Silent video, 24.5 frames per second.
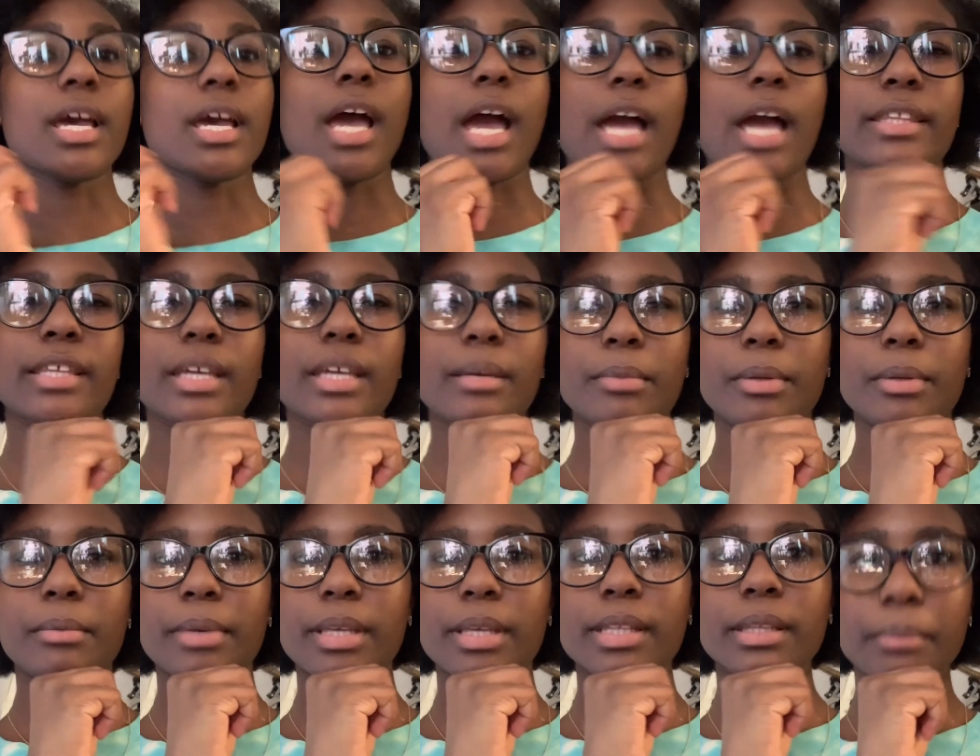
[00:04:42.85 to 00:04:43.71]
I think I'm
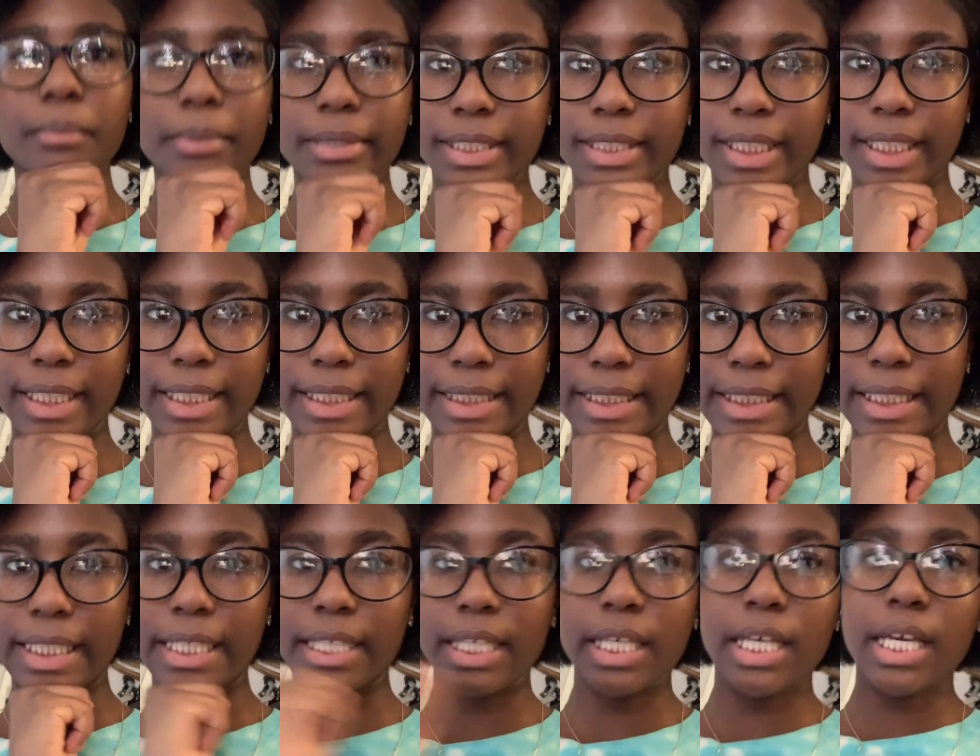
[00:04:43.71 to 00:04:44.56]
gonna make the biscuits
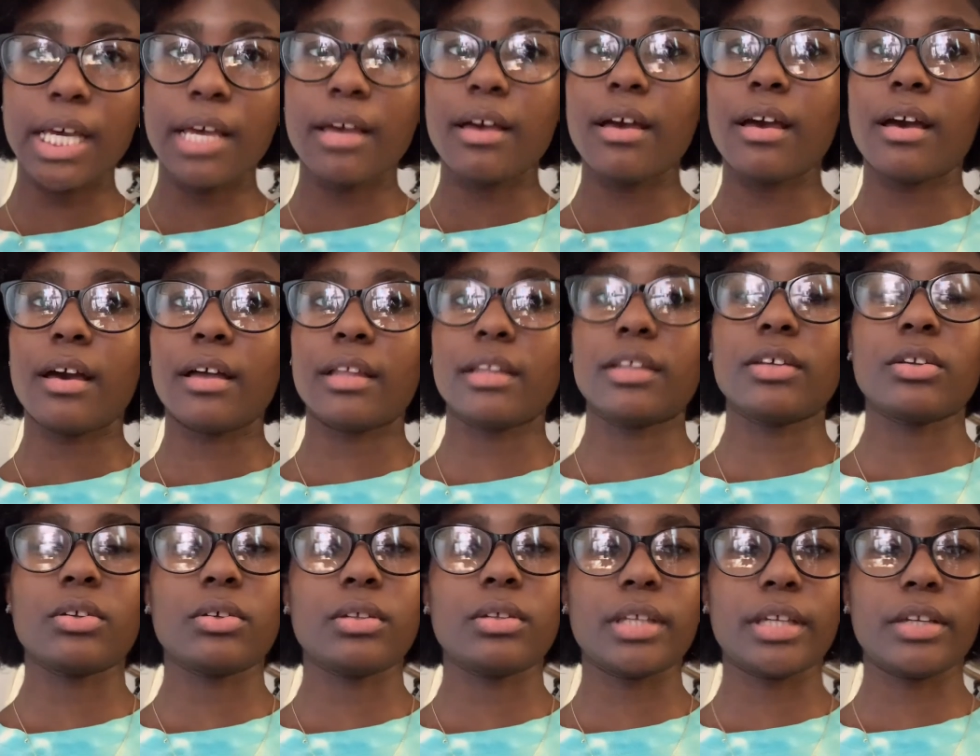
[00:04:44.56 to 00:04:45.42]
a
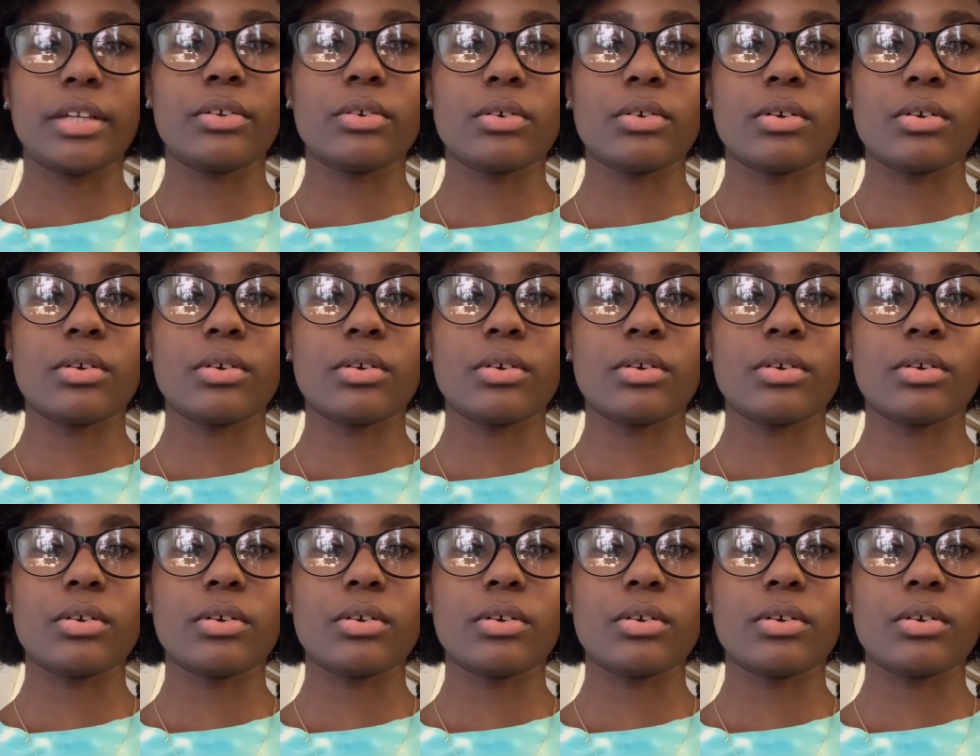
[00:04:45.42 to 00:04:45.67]
little later